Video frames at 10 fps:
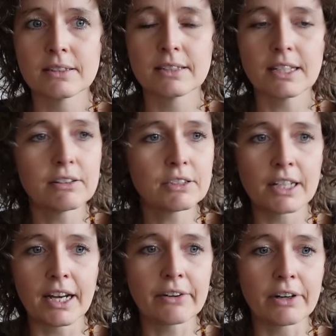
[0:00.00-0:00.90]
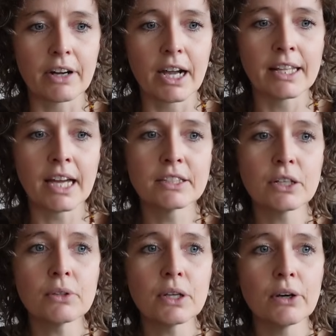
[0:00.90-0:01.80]
There is an error, and I
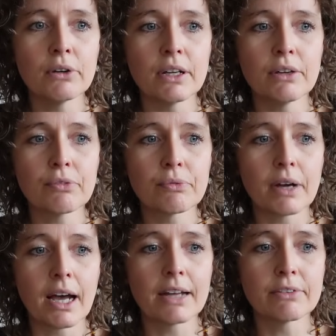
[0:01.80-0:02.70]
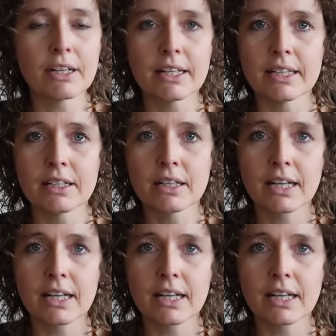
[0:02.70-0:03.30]
don't know if I really